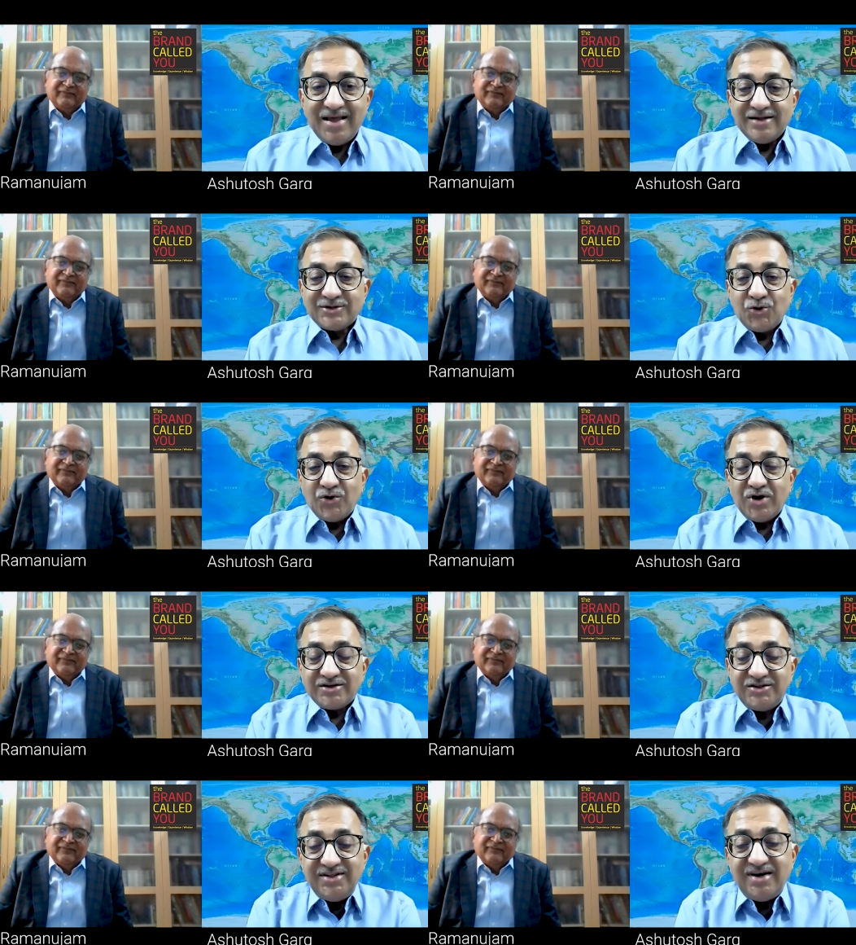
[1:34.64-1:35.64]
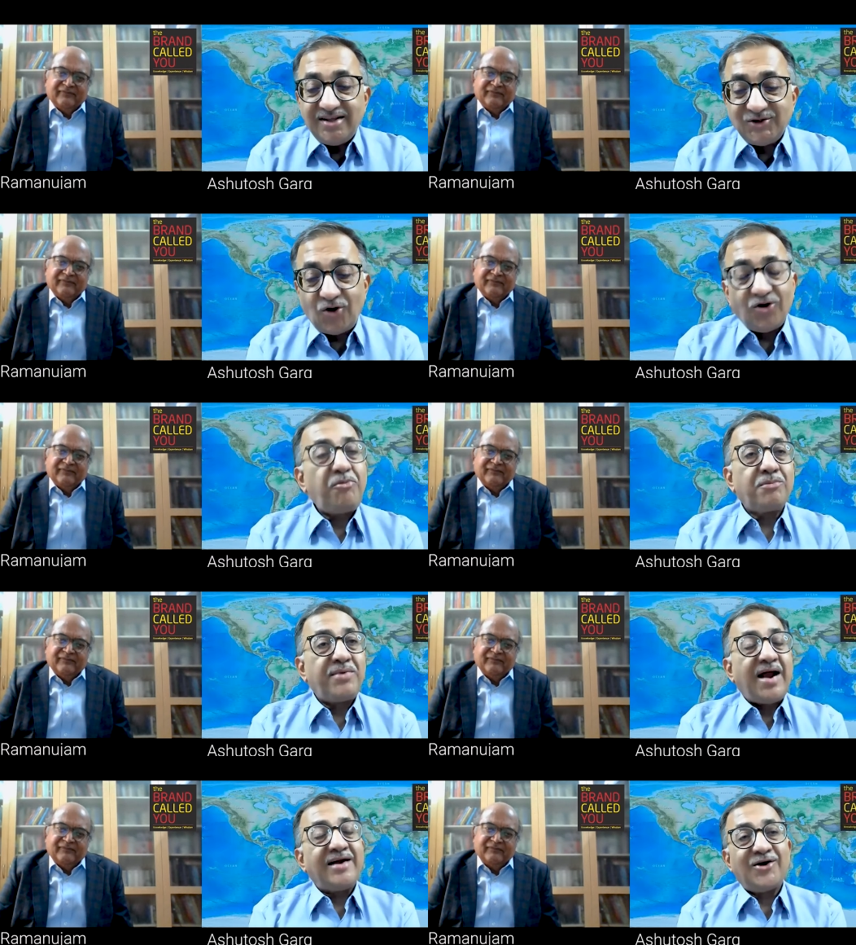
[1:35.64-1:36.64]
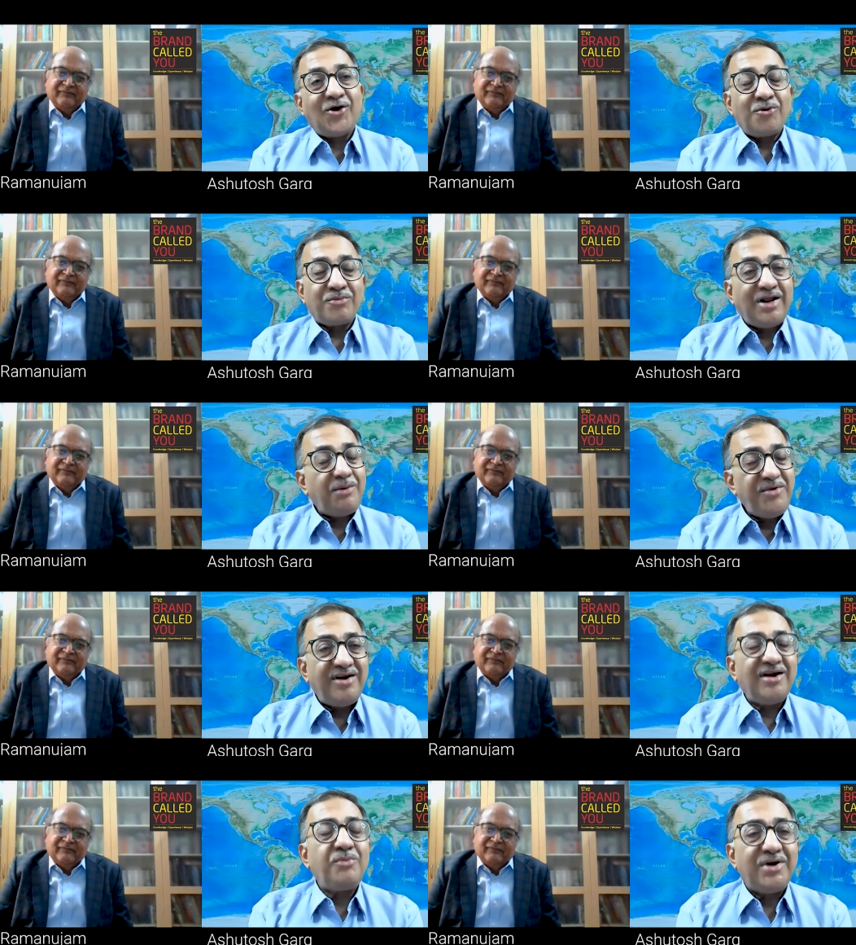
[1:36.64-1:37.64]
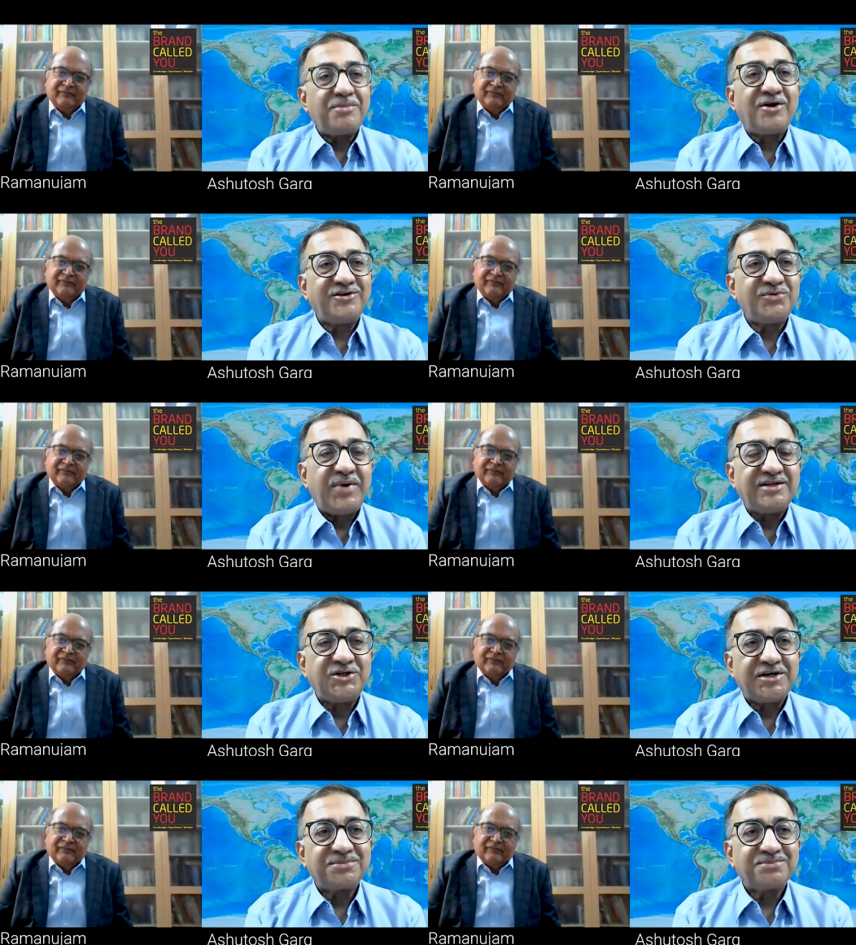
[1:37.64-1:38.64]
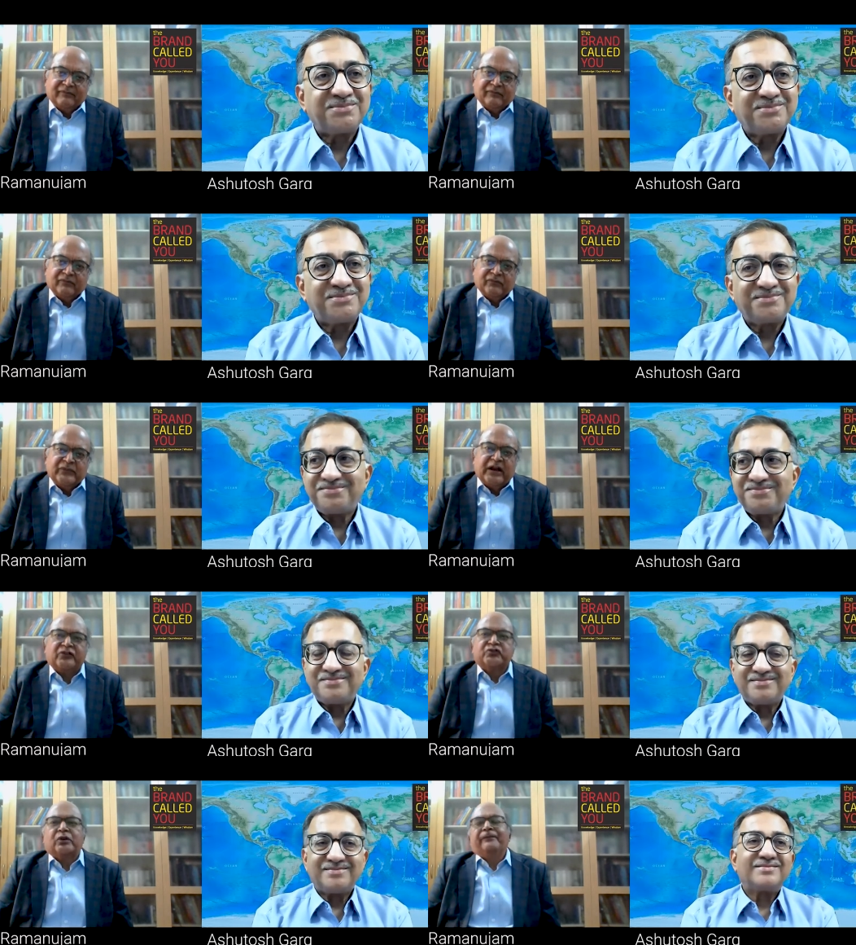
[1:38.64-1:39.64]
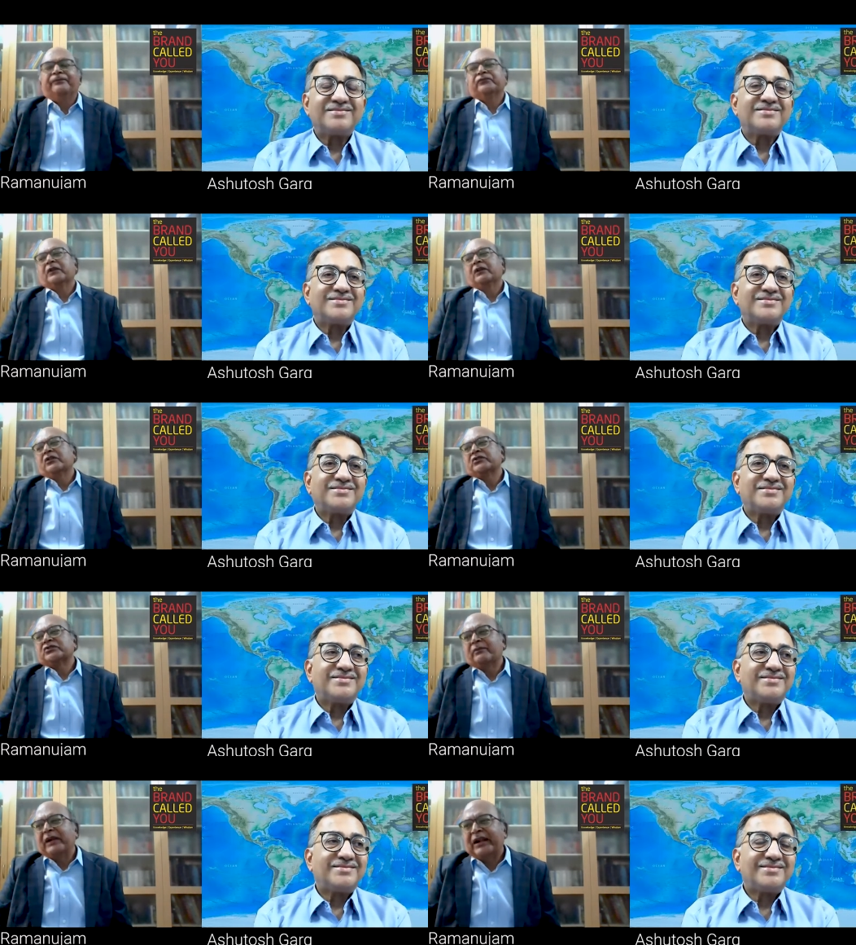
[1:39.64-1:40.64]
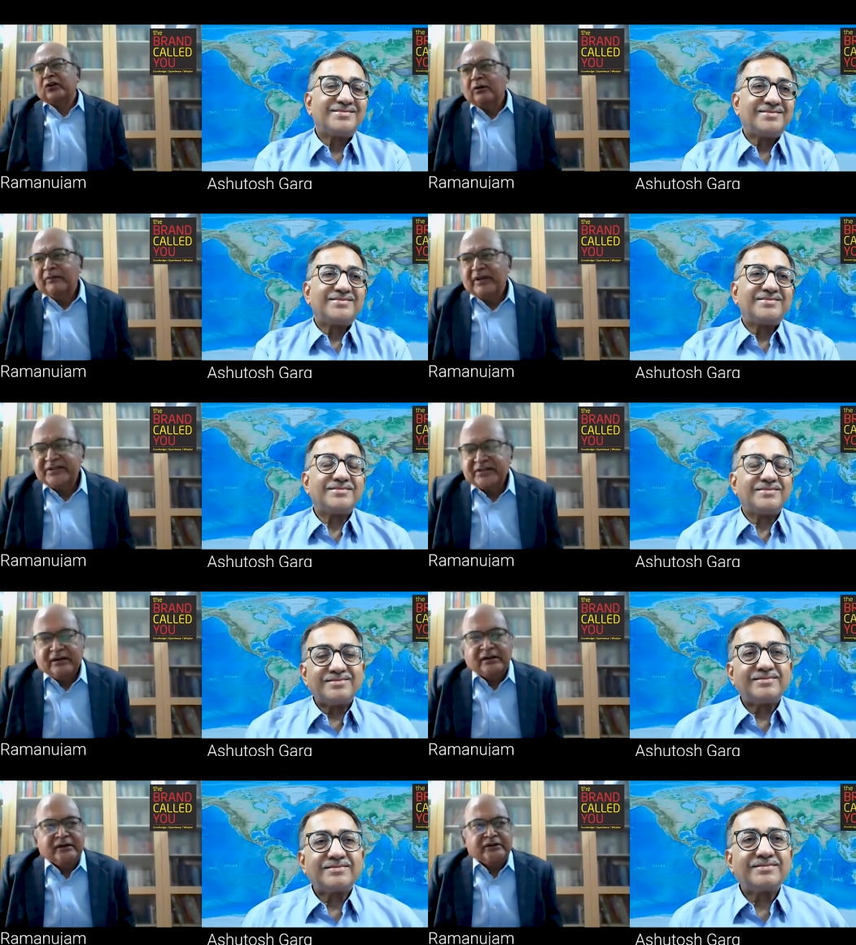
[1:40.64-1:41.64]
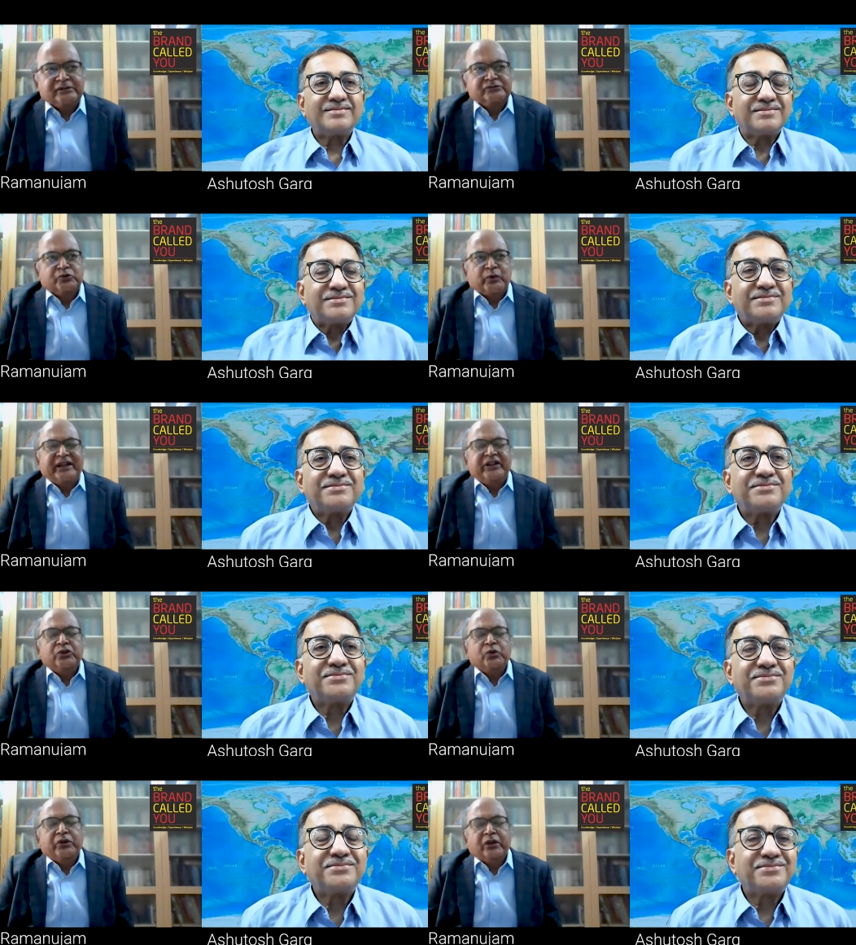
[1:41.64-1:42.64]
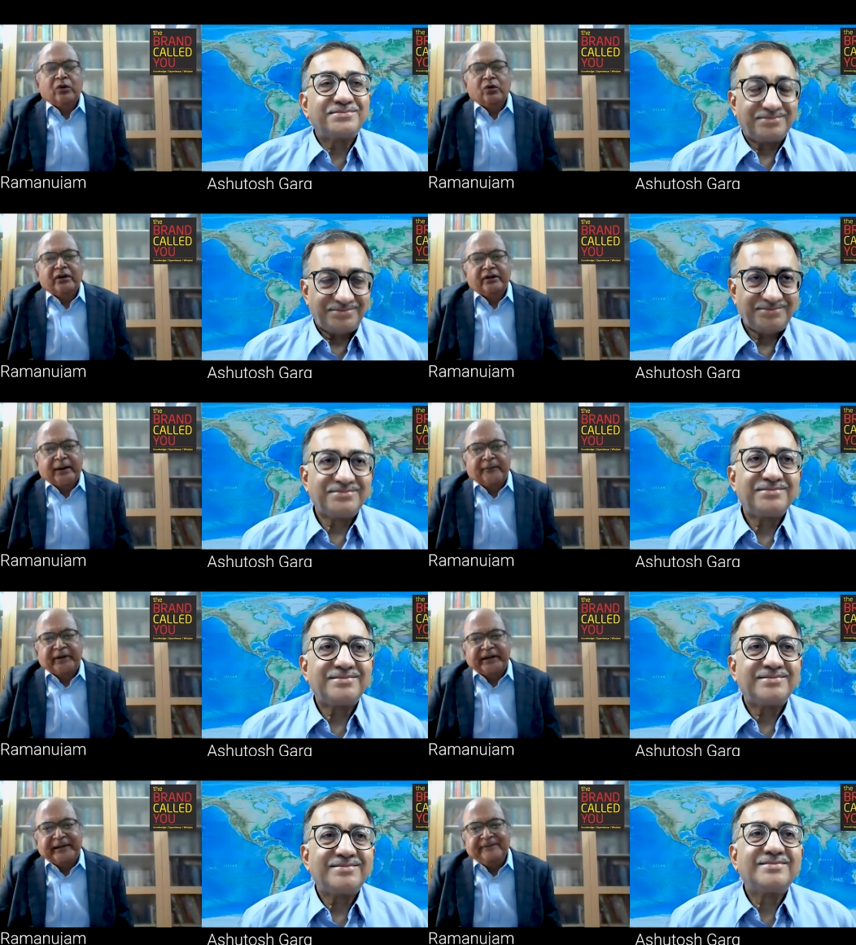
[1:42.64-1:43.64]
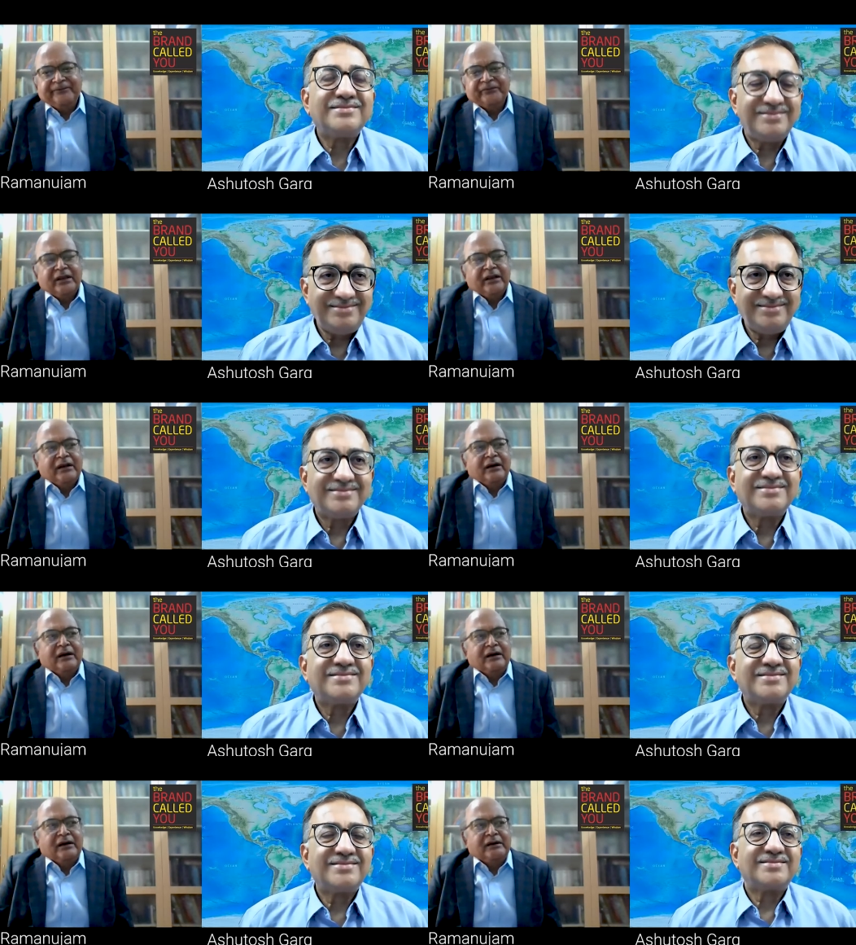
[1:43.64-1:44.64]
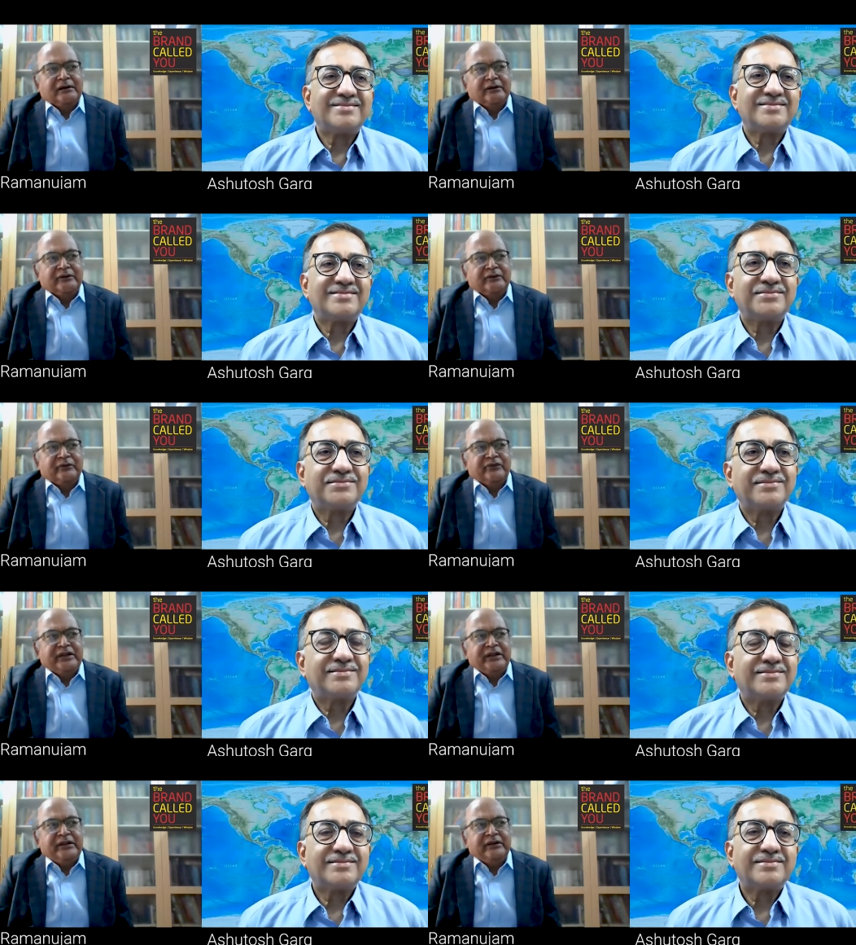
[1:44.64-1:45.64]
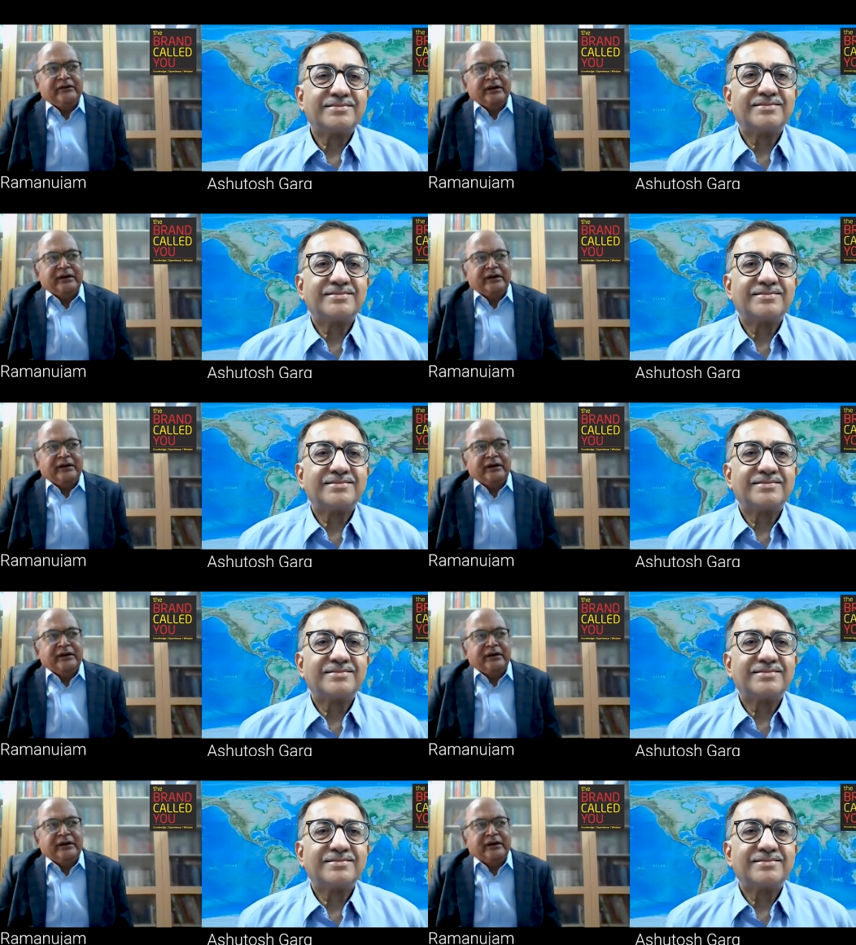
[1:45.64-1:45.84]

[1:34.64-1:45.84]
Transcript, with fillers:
Speaker 1: So, uh, Sridhar, let's talk about Brand Comm. Tell me a little bit about this venture. Yeah, sure.
Speaker 2: So, Brand Comm is a 22 year old company. Mm-hmm. Uh, we